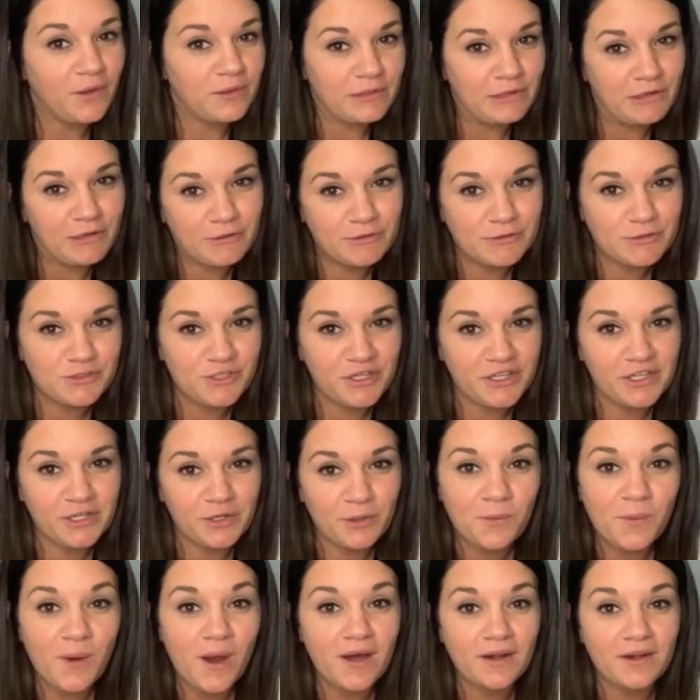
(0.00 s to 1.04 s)
you don't drink your
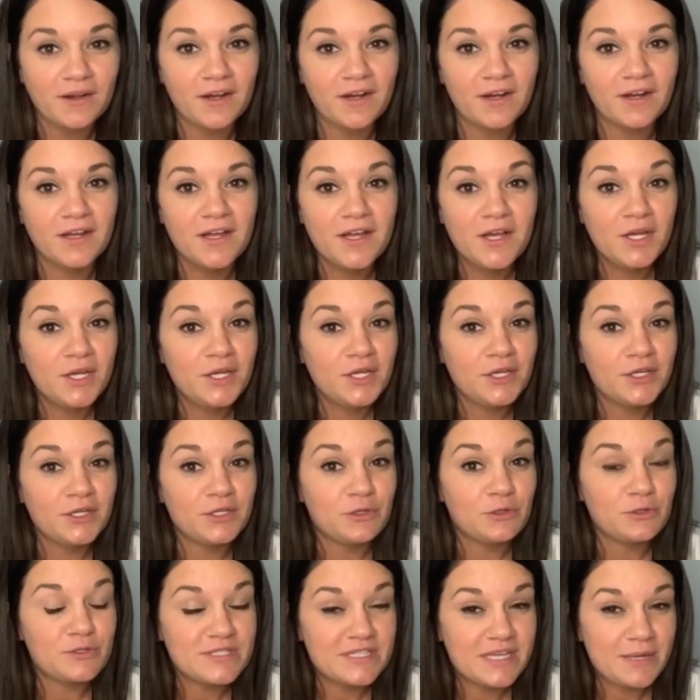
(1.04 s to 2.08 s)
water,
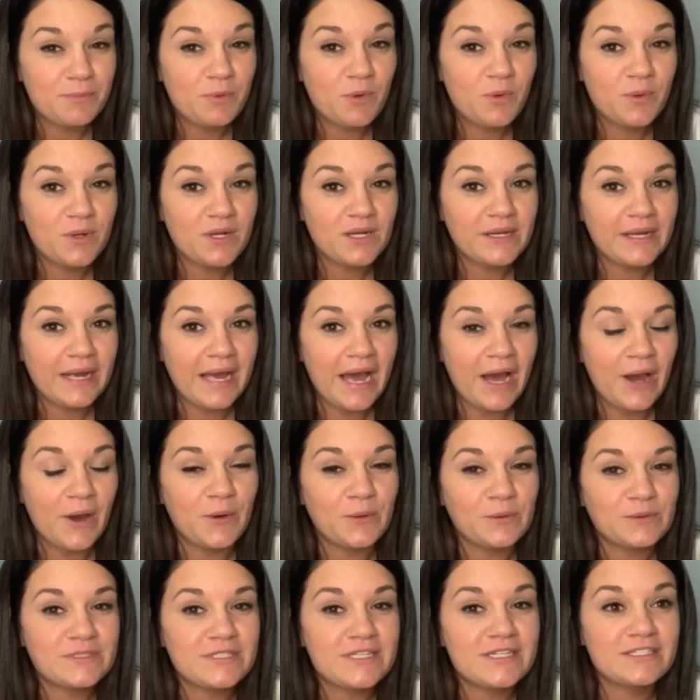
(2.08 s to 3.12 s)
you skip a
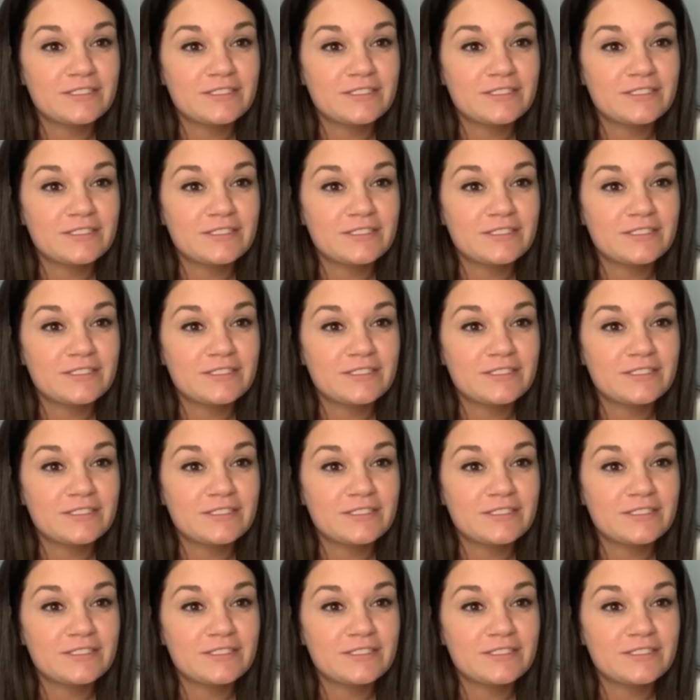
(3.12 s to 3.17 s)
workout.